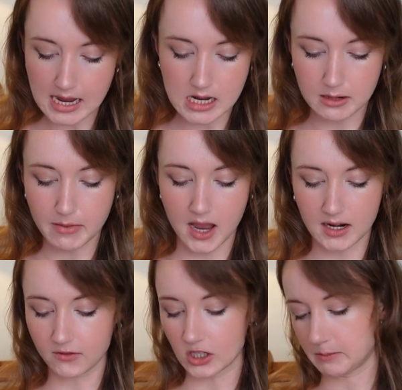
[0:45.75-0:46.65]
and
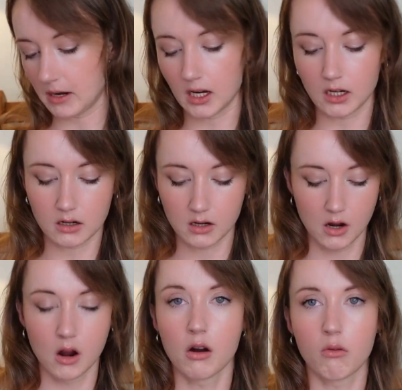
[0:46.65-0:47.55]
I've just been
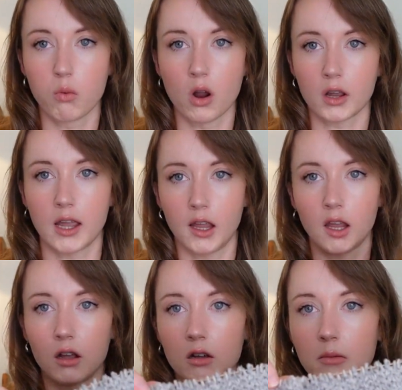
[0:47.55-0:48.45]

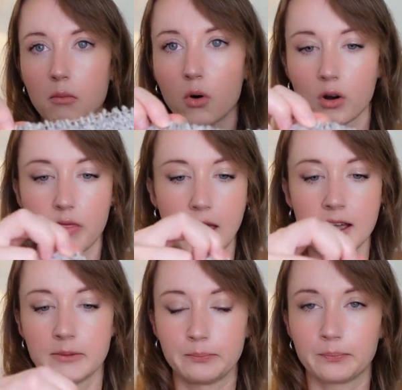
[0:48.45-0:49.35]
working more on
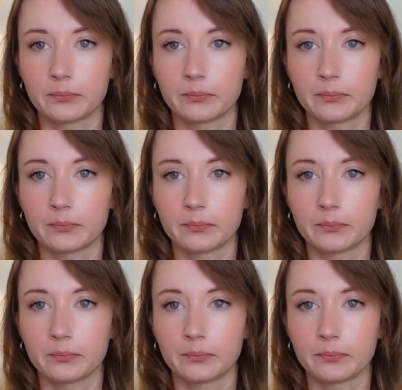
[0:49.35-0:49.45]
that.